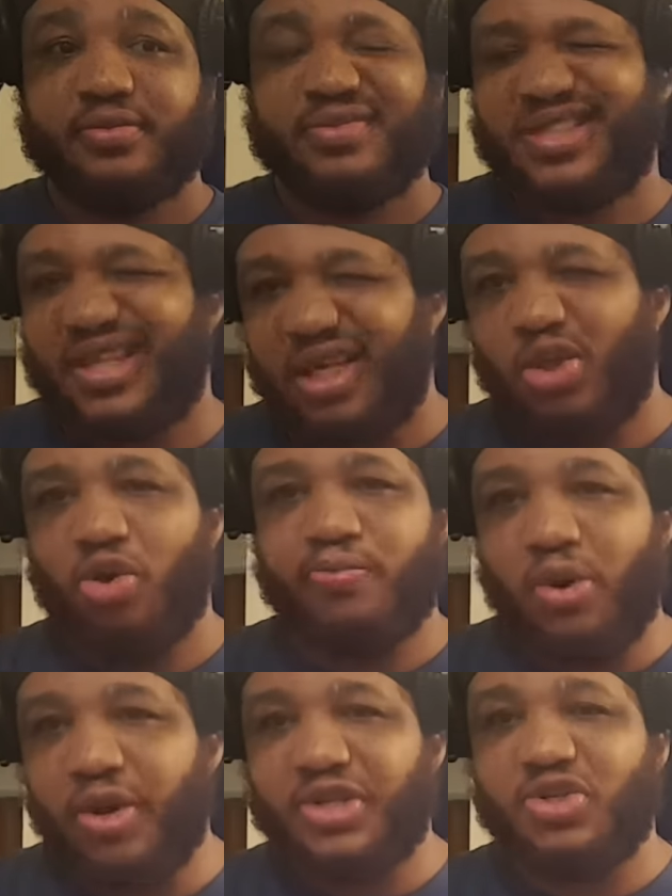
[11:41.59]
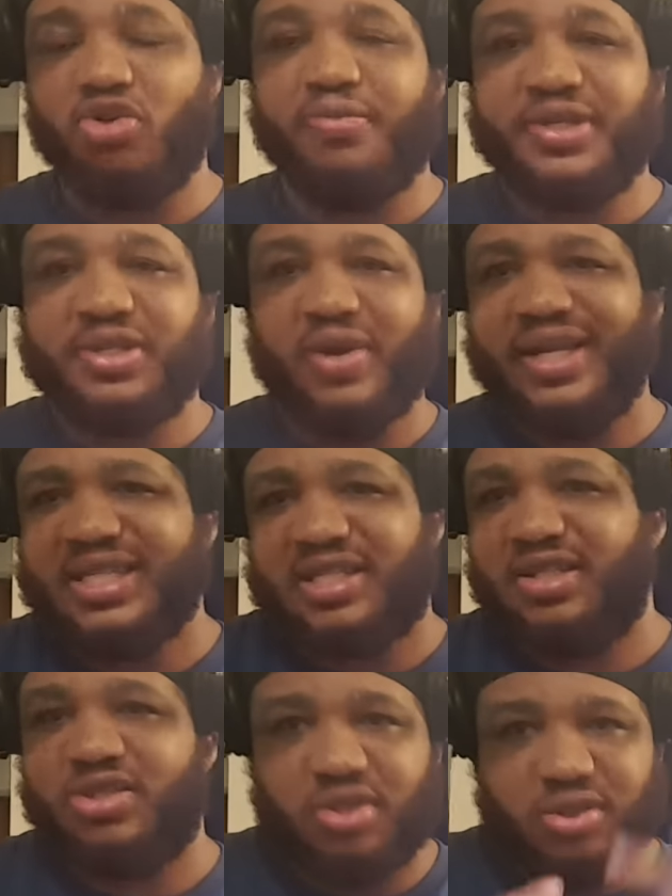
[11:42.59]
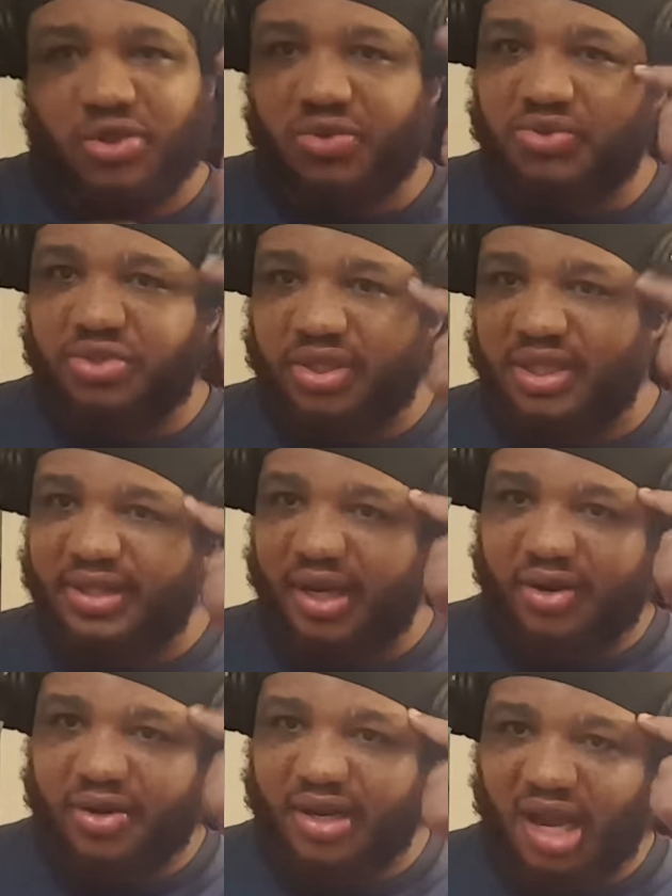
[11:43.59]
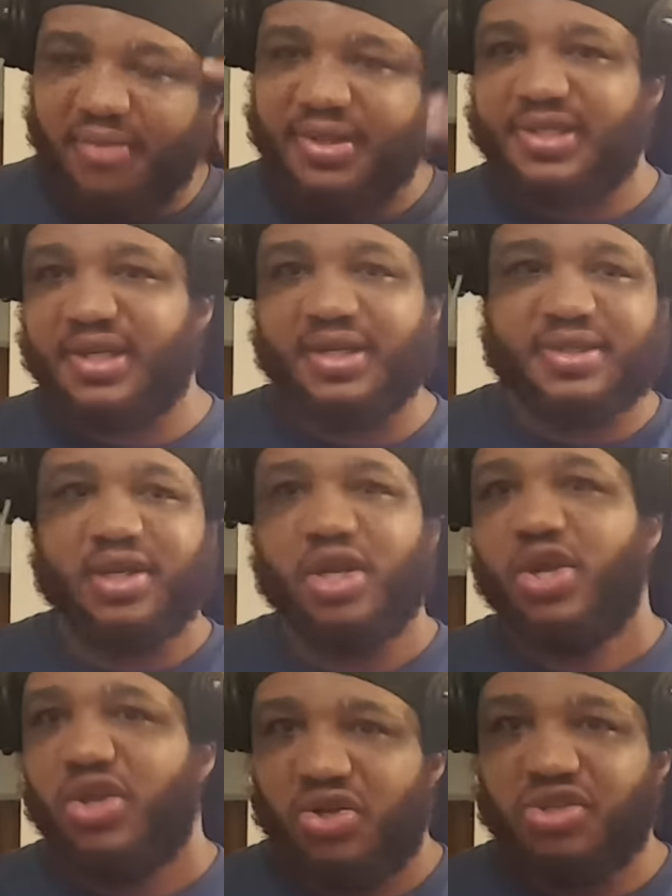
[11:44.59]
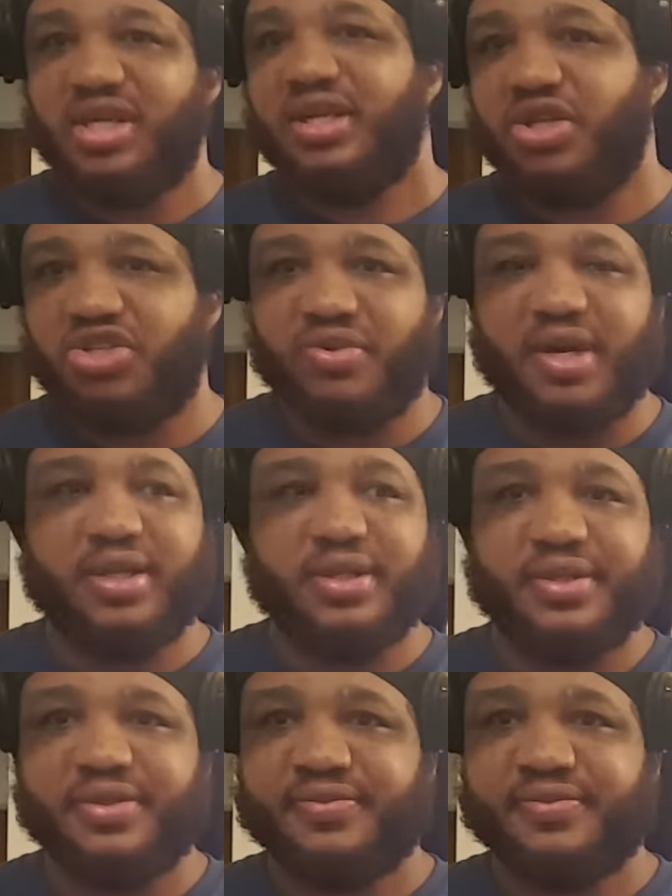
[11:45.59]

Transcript: Say a little birdie told me so. And just use this here, your common sense. You've seen the trailer.